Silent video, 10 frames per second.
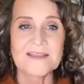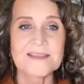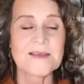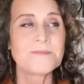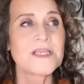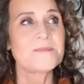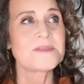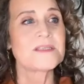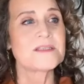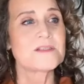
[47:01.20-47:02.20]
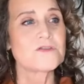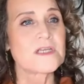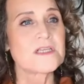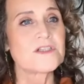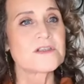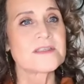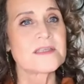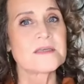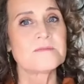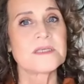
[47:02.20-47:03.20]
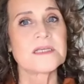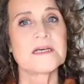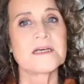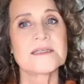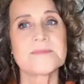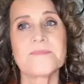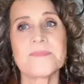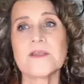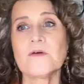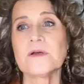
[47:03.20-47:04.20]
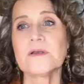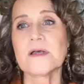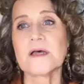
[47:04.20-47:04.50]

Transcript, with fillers: it's sometimes the strangest thing, because, you know,